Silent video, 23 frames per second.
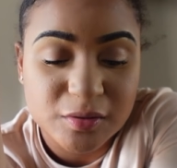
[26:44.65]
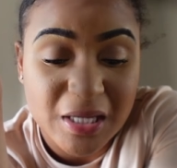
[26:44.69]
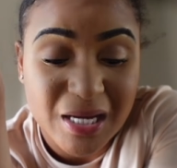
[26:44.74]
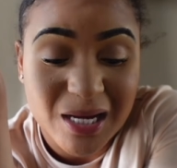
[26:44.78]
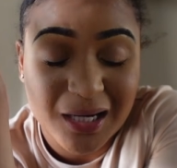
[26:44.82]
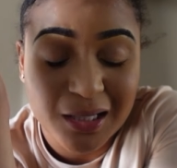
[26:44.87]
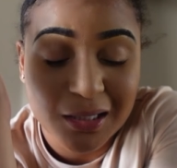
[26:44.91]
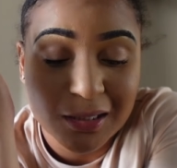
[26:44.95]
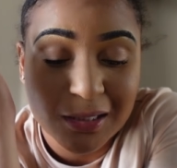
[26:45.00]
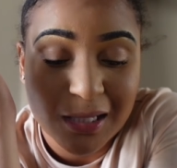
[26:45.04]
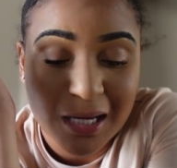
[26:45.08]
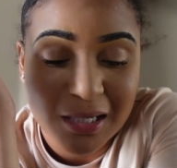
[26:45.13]
I
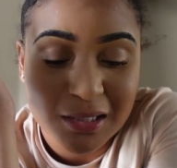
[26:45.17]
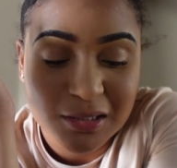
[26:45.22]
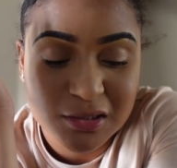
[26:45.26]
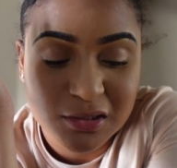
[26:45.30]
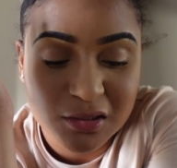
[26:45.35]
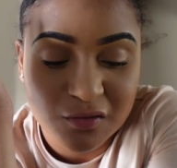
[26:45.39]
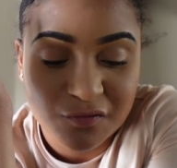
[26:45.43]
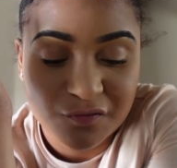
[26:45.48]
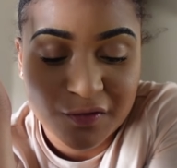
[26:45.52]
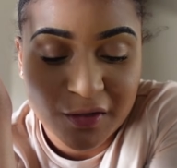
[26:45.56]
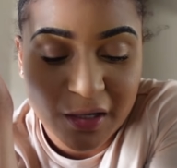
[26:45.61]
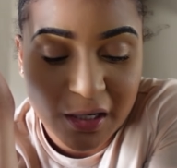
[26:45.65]
got a lot of
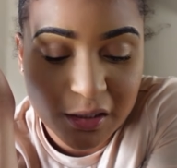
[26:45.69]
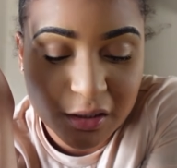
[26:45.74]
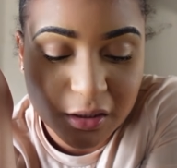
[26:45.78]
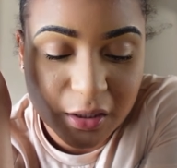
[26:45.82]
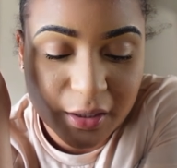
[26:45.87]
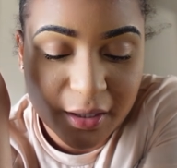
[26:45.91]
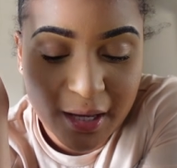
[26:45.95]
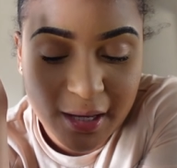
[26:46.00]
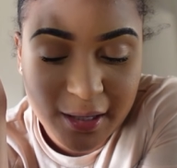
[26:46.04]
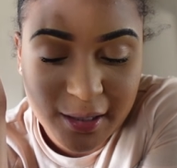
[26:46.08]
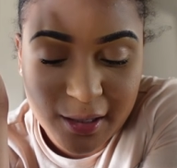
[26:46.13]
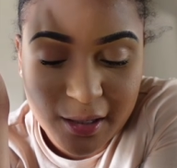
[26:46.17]
stuff that I need to
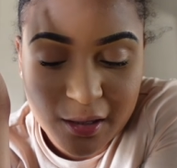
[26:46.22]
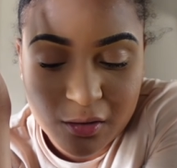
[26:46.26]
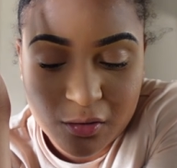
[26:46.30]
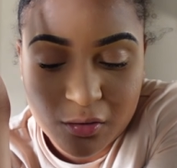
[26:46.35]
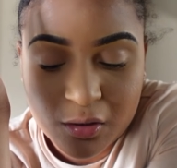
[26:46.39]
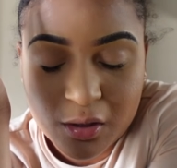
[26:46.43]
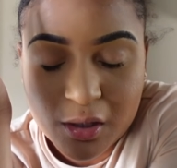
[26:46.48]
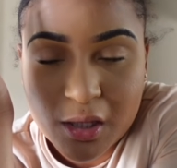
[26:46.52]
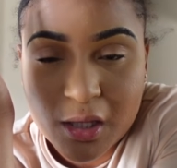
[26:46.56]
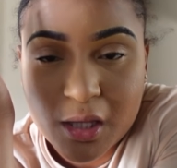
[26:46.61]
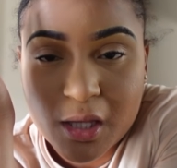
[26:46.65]
knock out